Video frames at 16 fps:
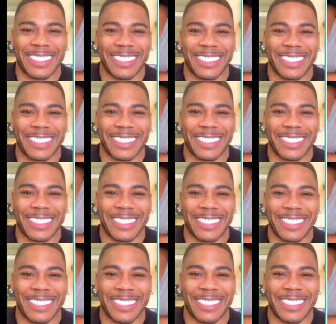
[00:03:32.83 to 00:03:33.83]

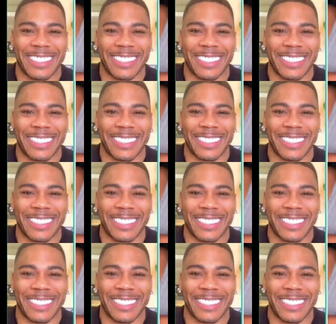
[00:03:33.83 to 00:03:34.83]

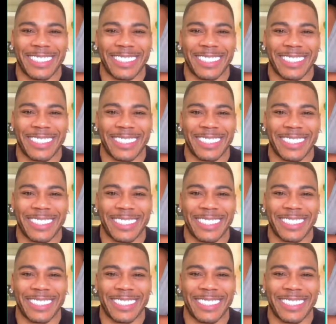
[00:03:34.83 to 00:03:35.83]

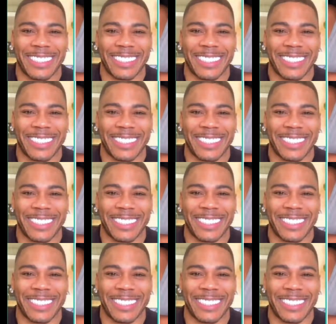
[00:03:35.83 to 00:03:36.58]
[no speech]